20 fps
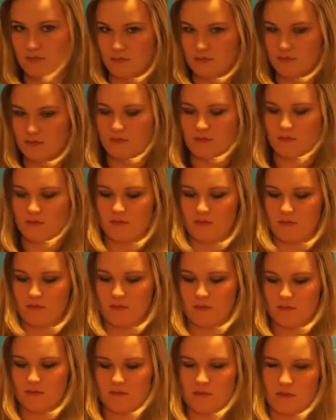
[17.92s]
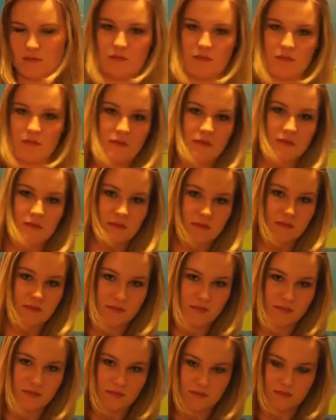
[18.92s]

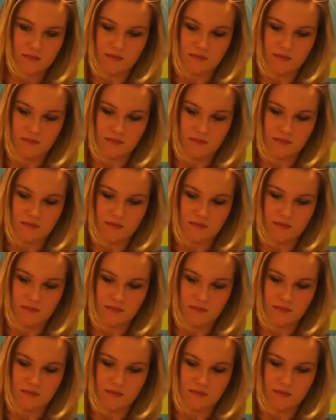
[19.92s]
Nobody speaks.